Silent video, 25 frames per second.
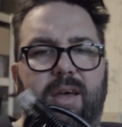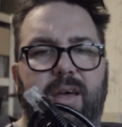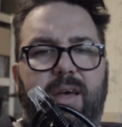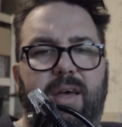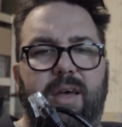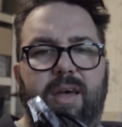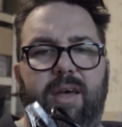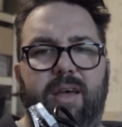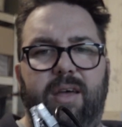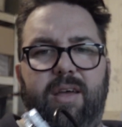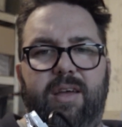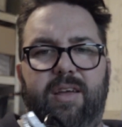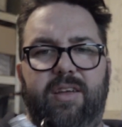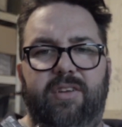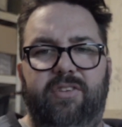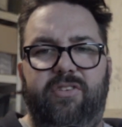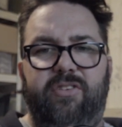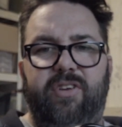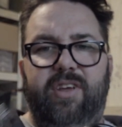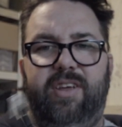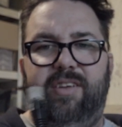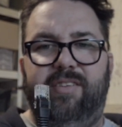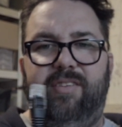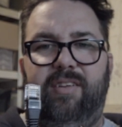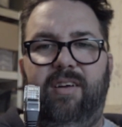
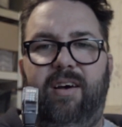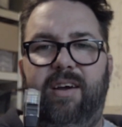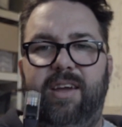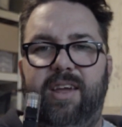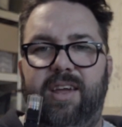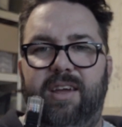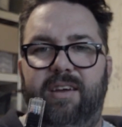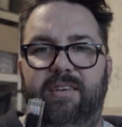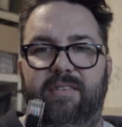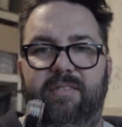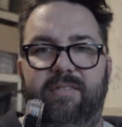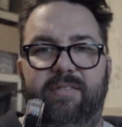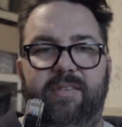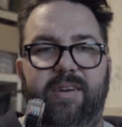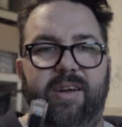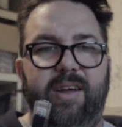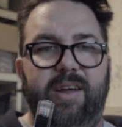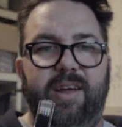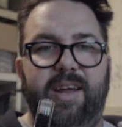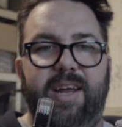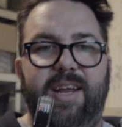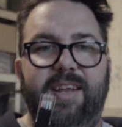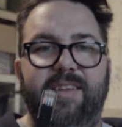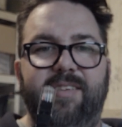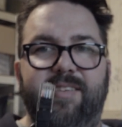It's like your
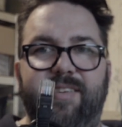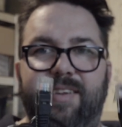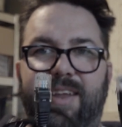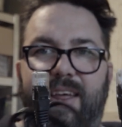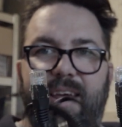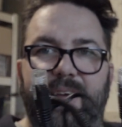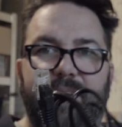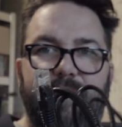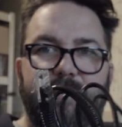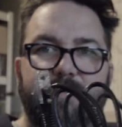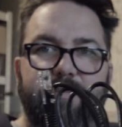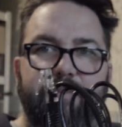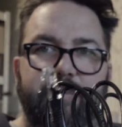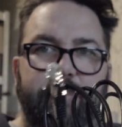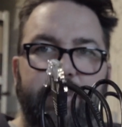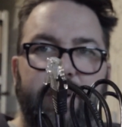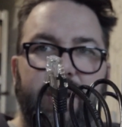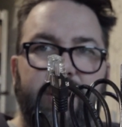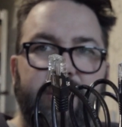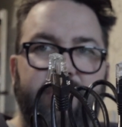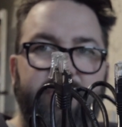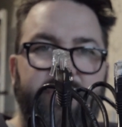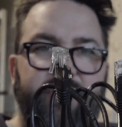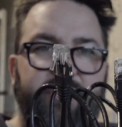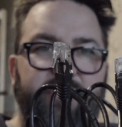internet
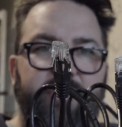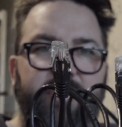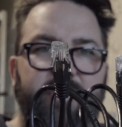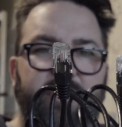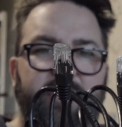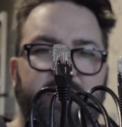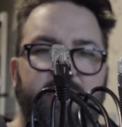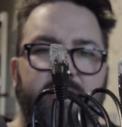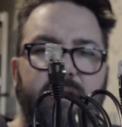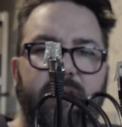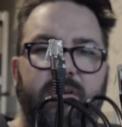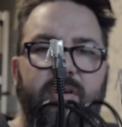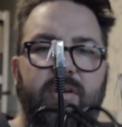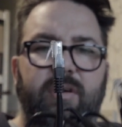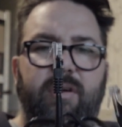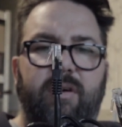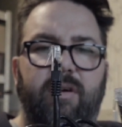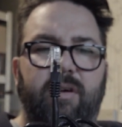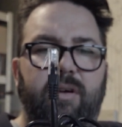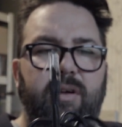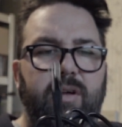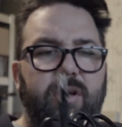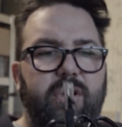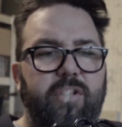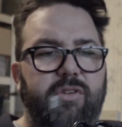plugs.
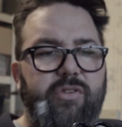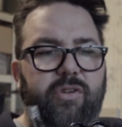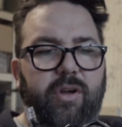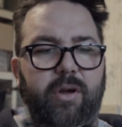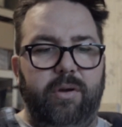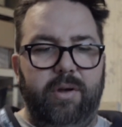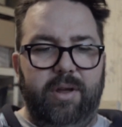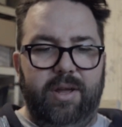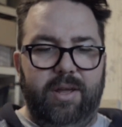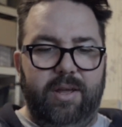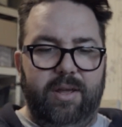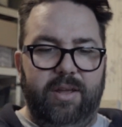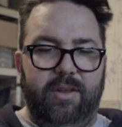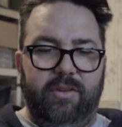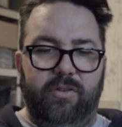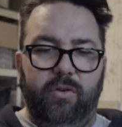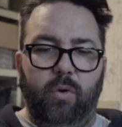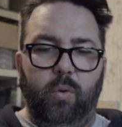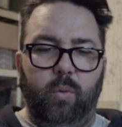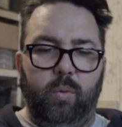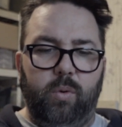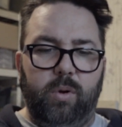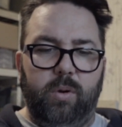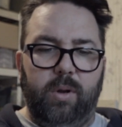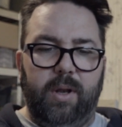So it's
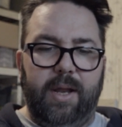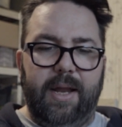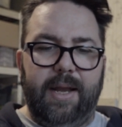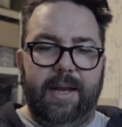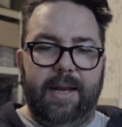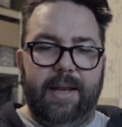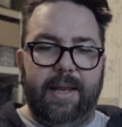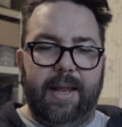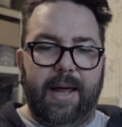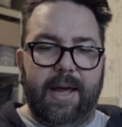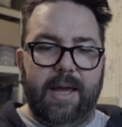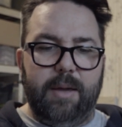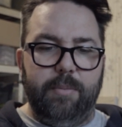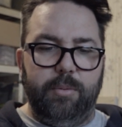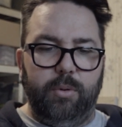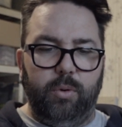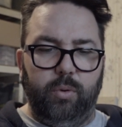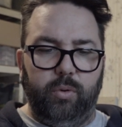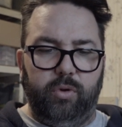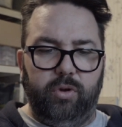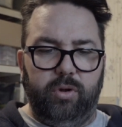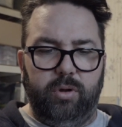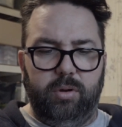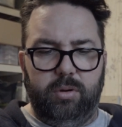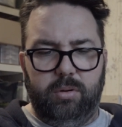all clearly
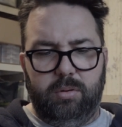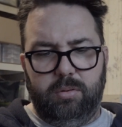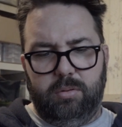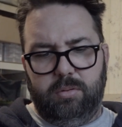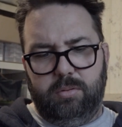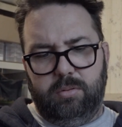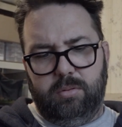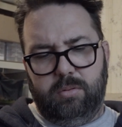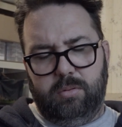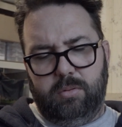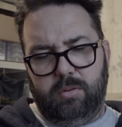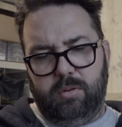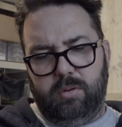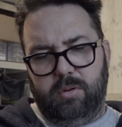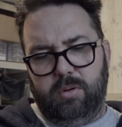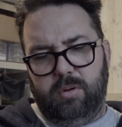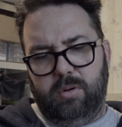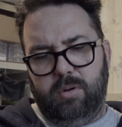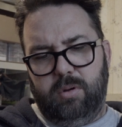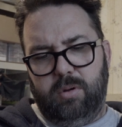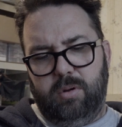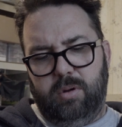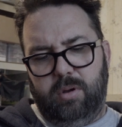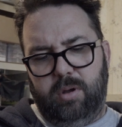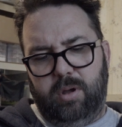labelled.
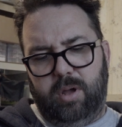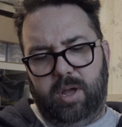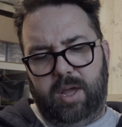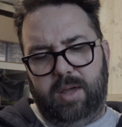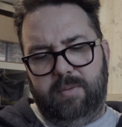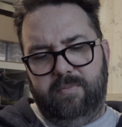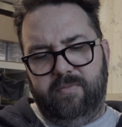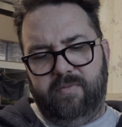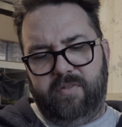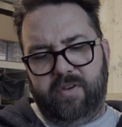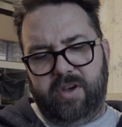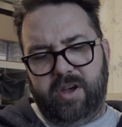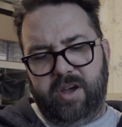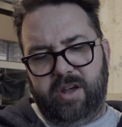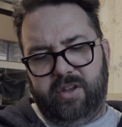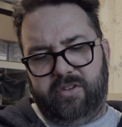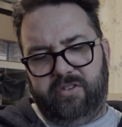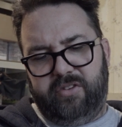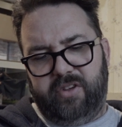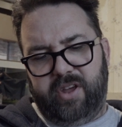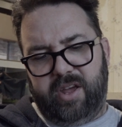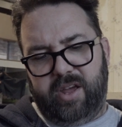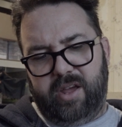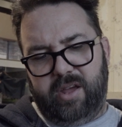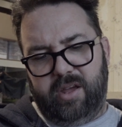
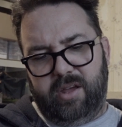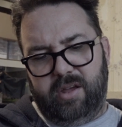Inverter.